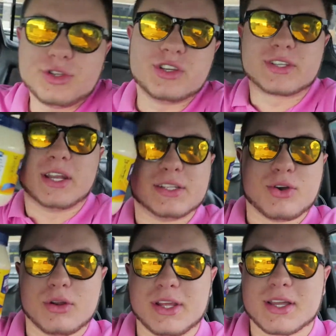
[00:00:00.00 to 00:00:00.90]
Just kidding,
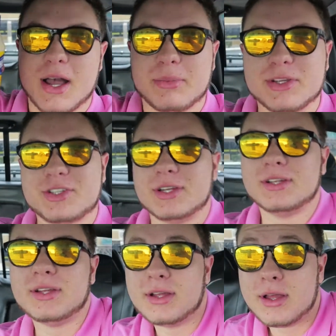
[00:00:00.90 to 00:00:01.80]
totally accomplished.
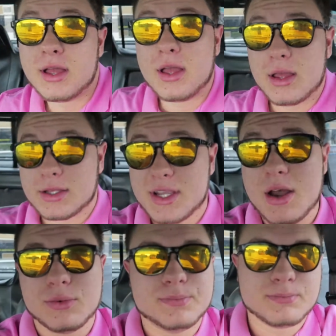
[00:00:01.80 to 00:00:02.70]

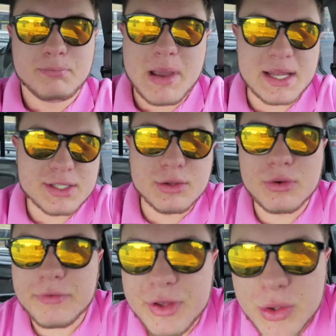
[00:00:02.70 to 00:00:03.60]
So, back to the
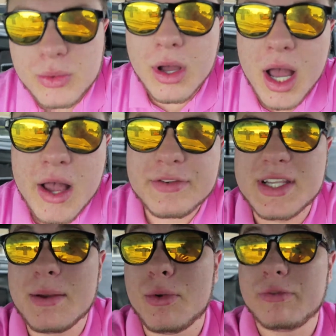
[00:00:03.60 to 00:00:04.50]
review of
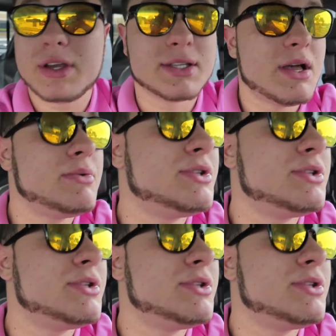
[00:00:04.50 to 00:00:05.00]
said movie, because I